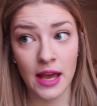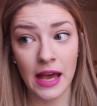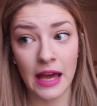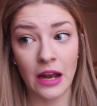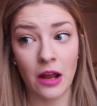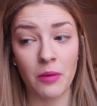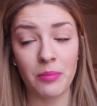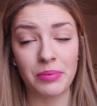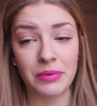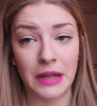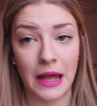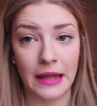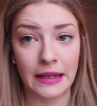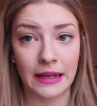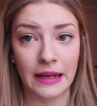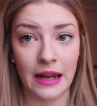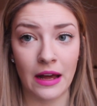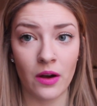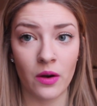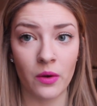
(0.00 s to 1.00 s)
and I'll plan
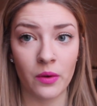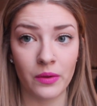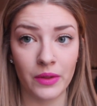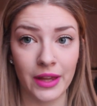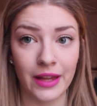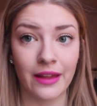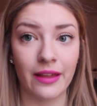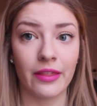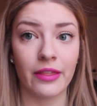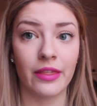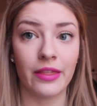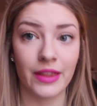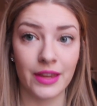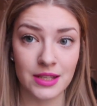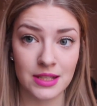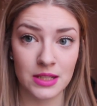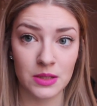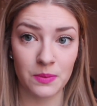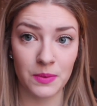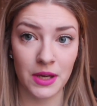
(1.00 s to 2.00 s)
it out like
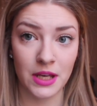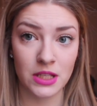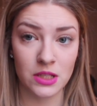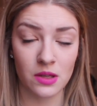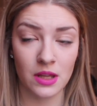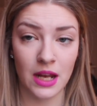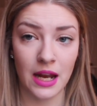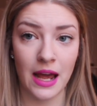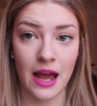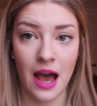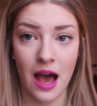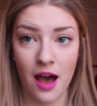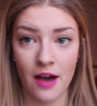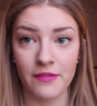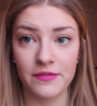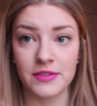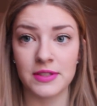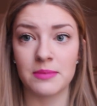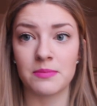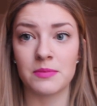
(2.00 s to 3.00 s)
this week so that I
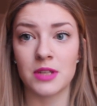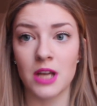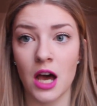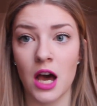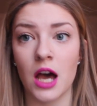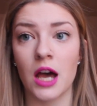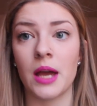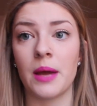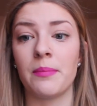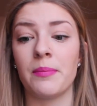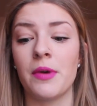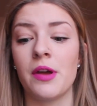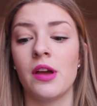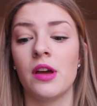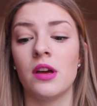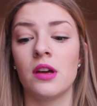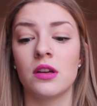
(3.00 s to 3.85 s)
have some time